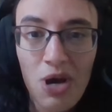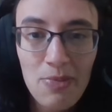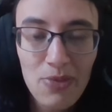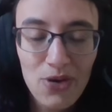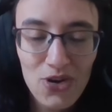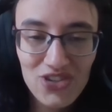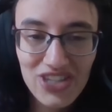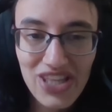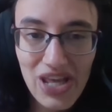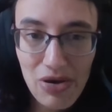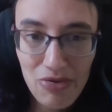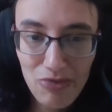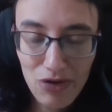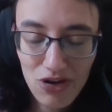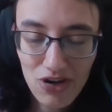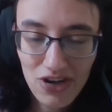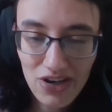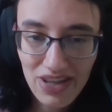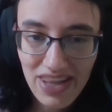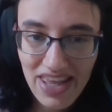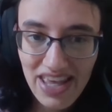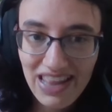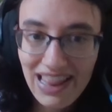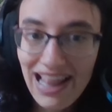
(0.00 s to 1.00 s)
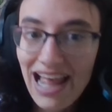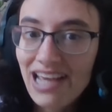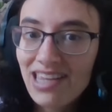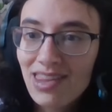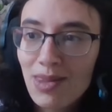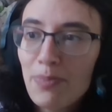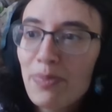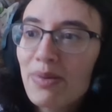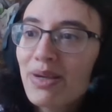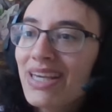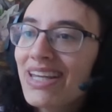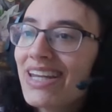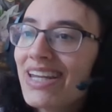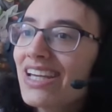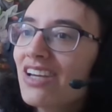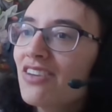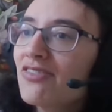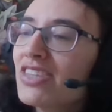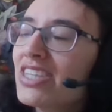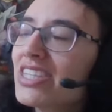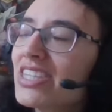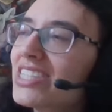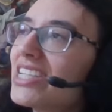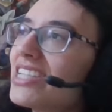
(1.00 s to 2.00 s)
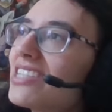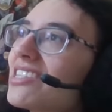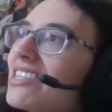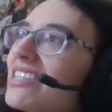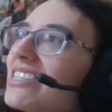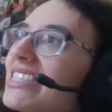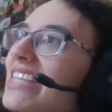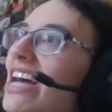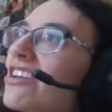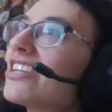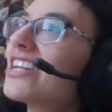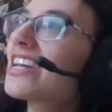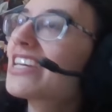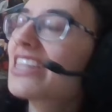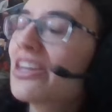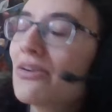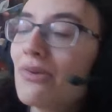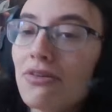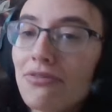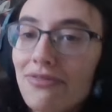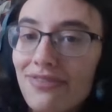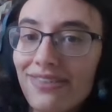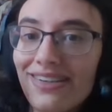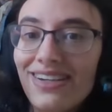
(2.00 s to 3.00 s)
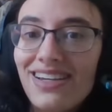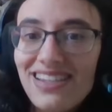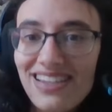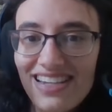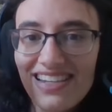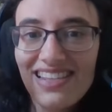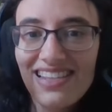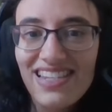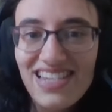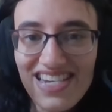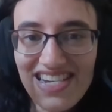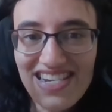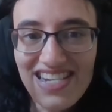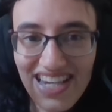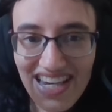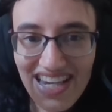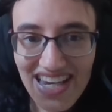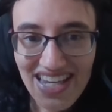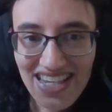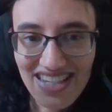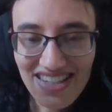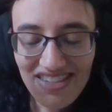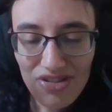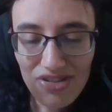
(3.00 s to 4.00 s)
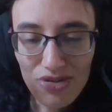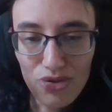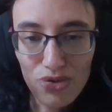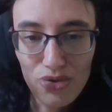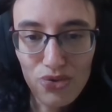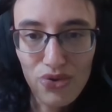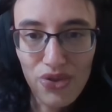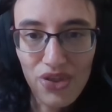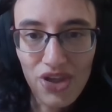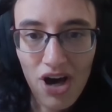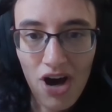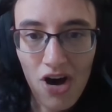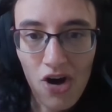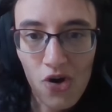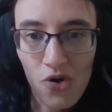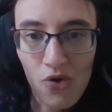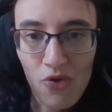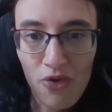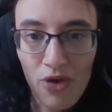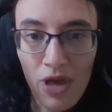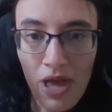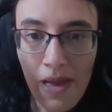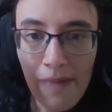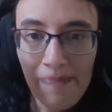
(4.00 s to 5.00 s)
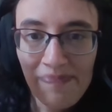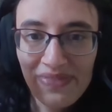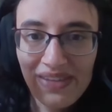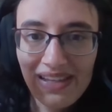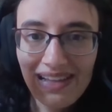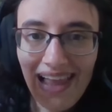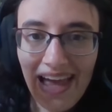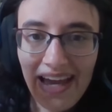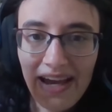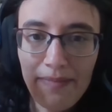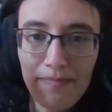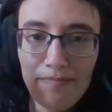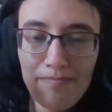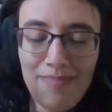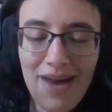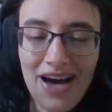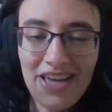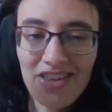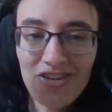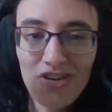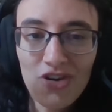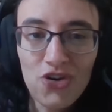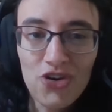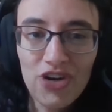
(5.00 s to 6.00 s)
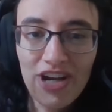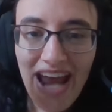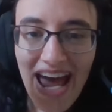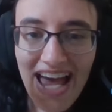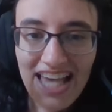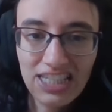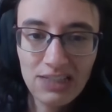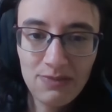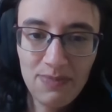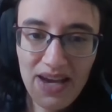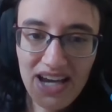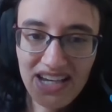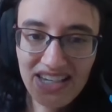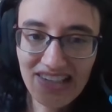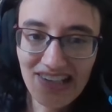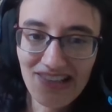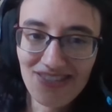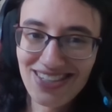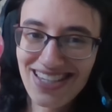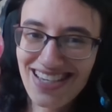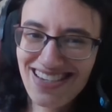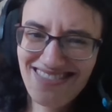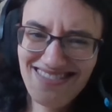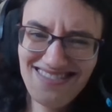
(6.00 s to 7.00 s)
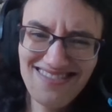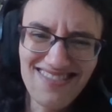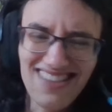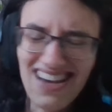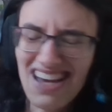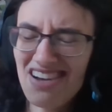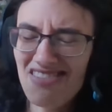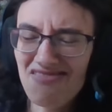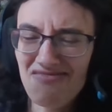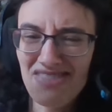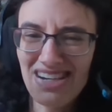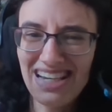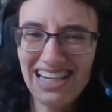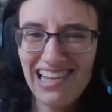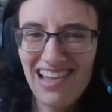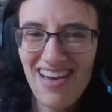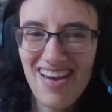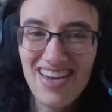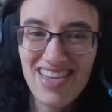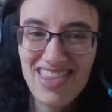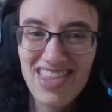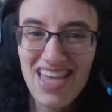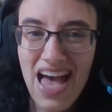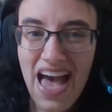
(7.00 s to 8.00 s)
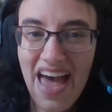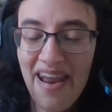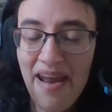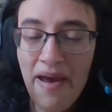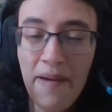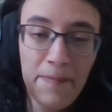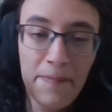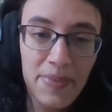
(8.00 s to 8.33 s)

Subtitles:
because they were good, like the beginning of the season, it sounded like they were really leaning into the whole like motherhood aspect, and I was like, oh, I don't really like that.